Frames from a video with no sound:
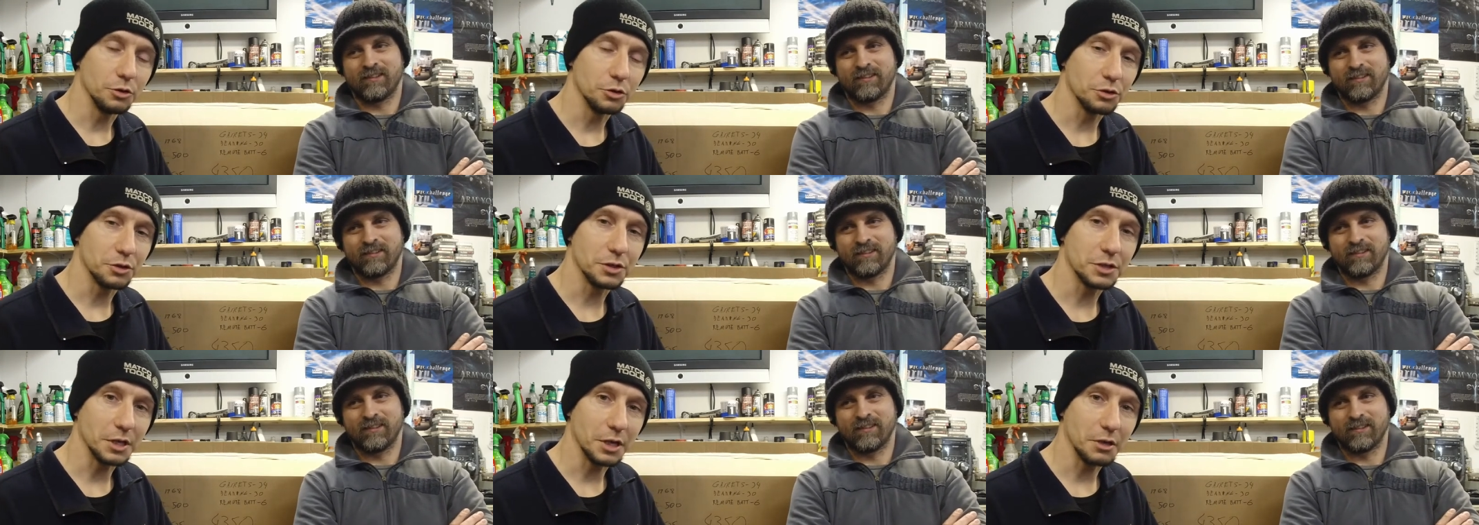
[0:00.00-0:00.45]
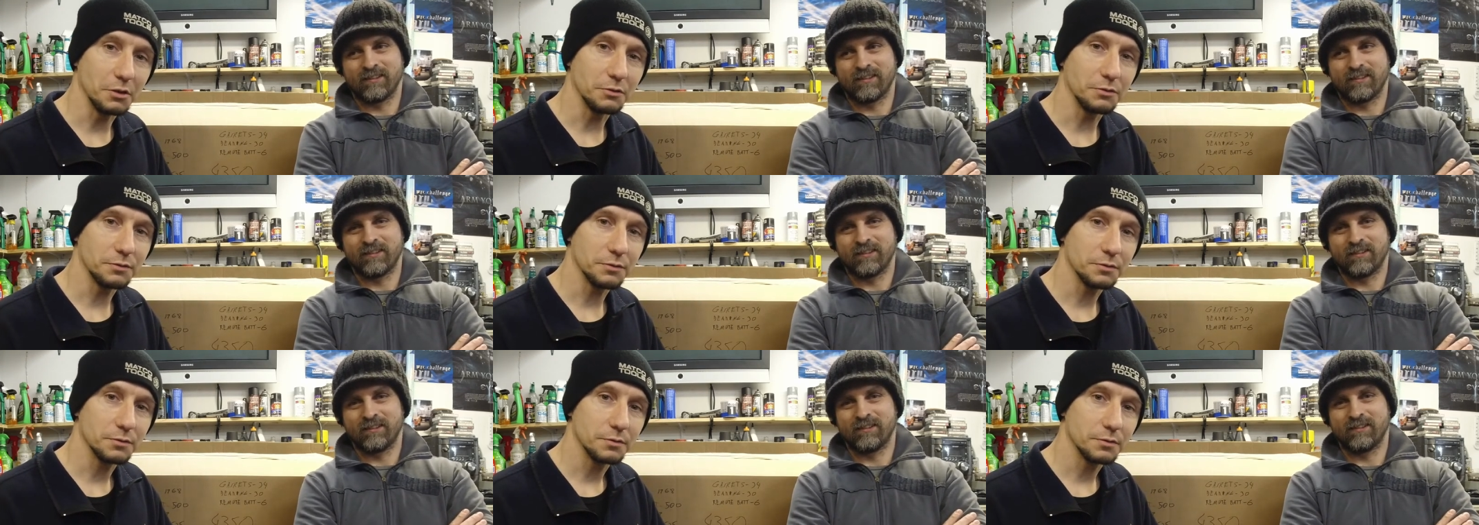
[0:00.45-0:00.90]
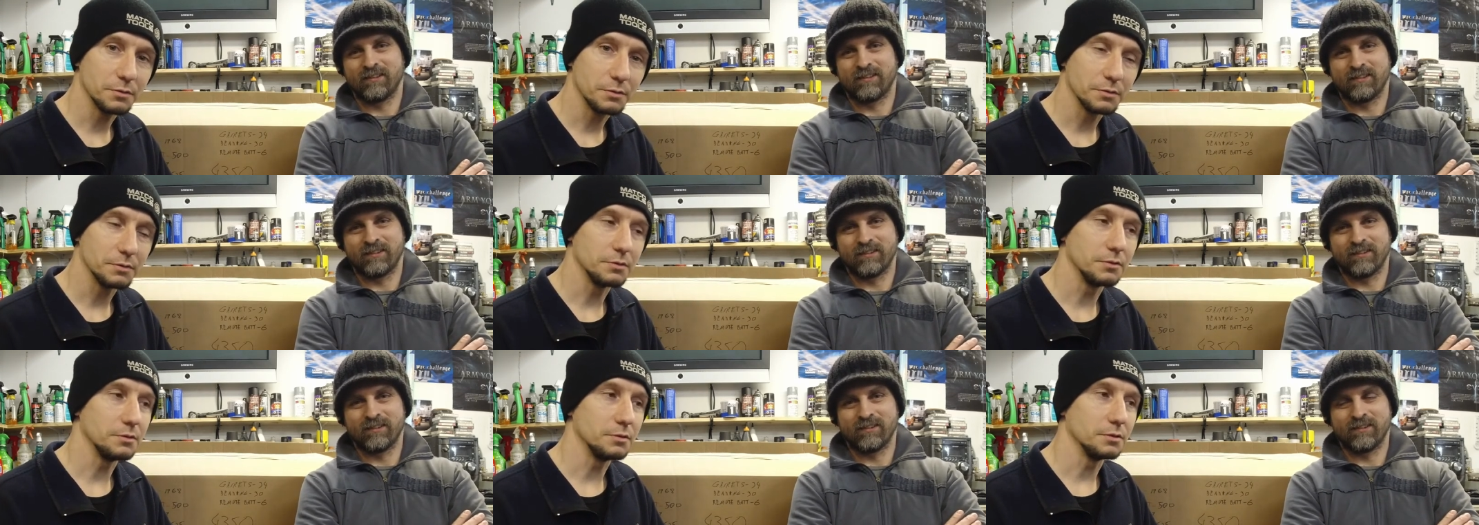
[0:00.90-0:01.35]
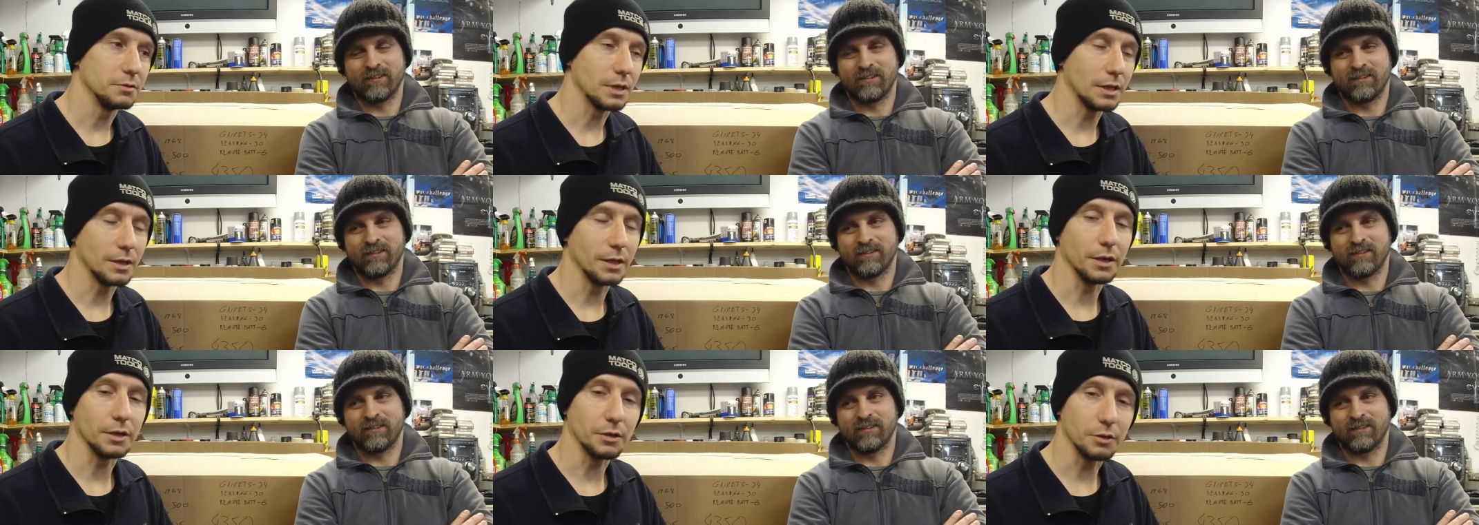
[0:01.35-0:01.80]
Speaker 1: yourself.
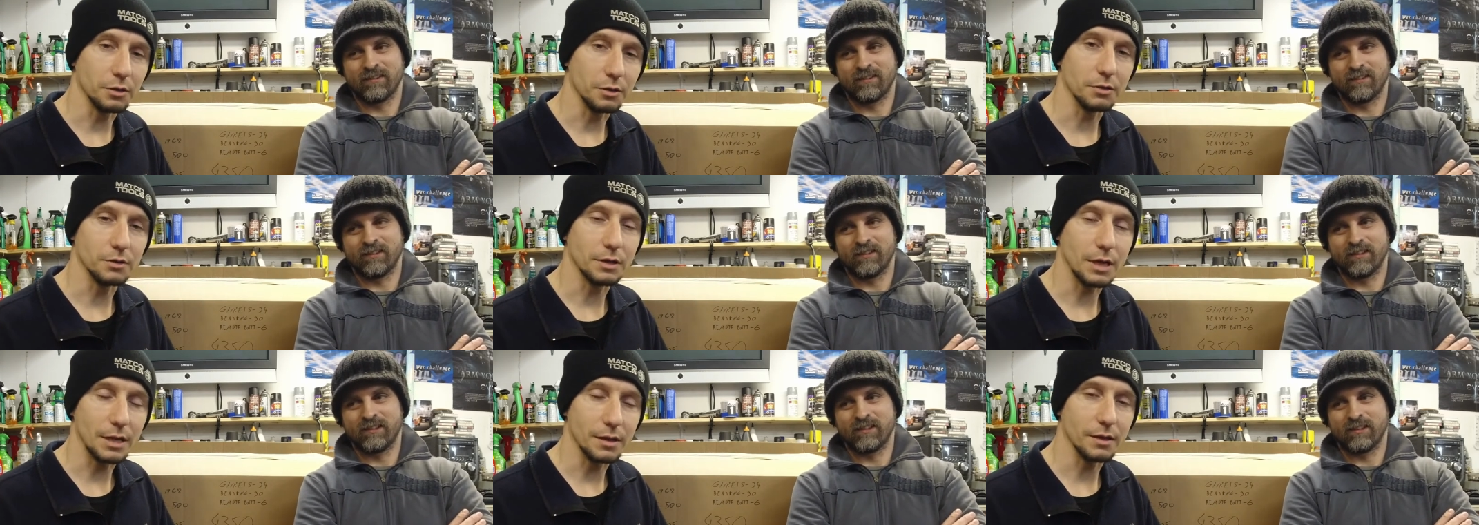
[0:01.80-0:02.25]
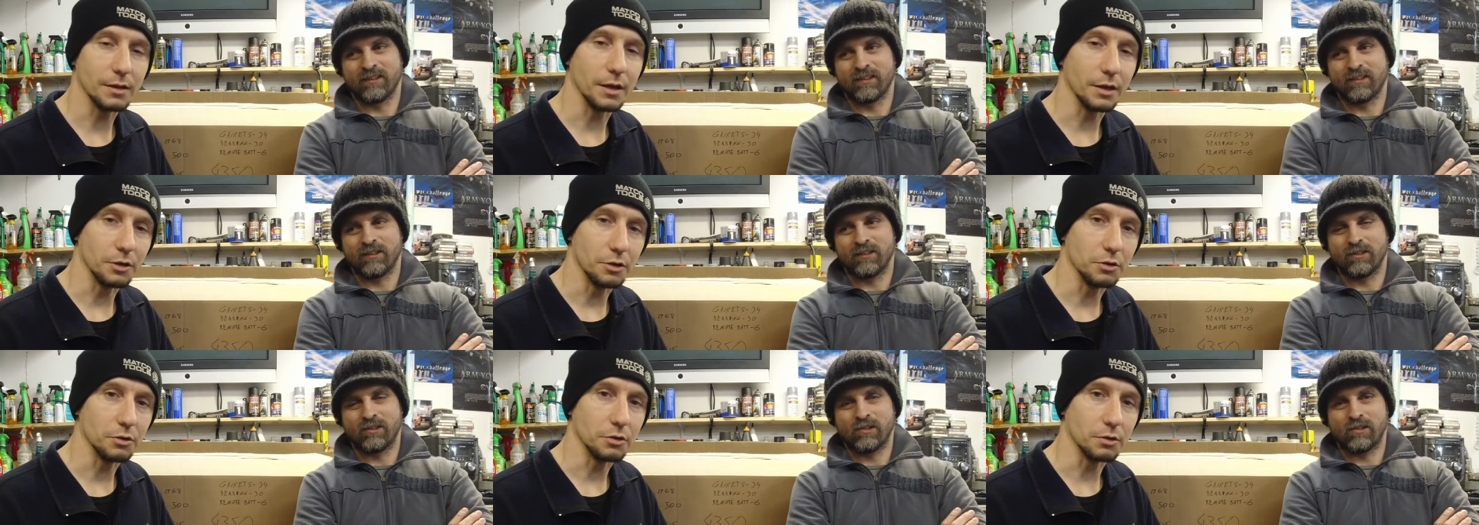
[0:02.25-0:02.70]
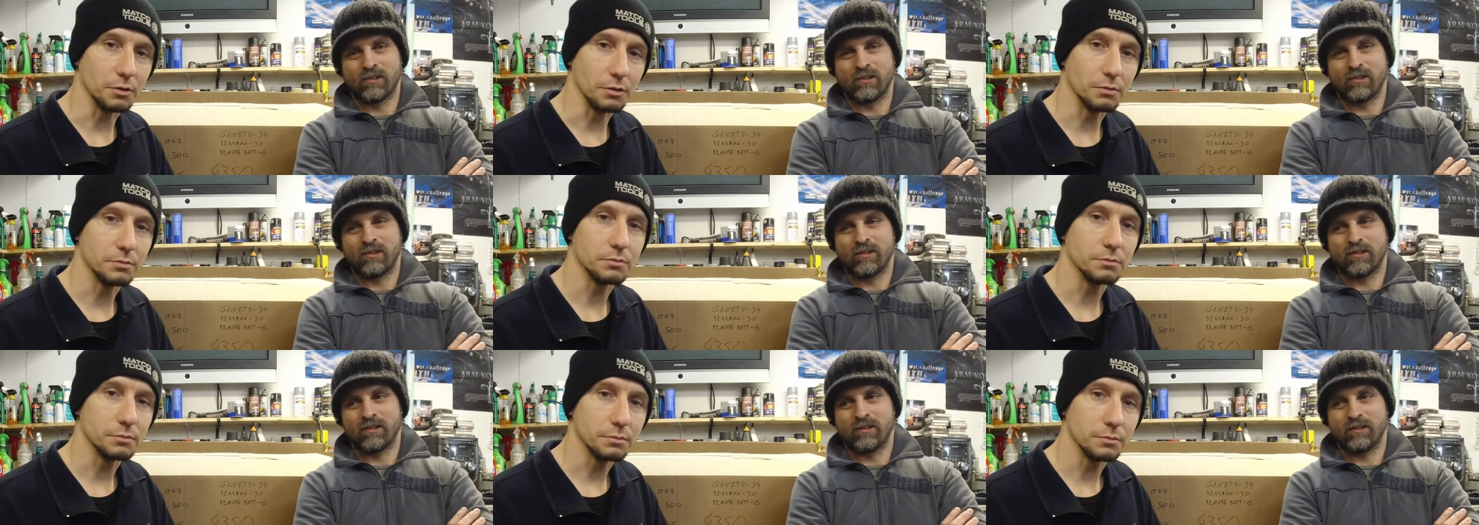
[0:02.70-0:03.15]
Not like not that you're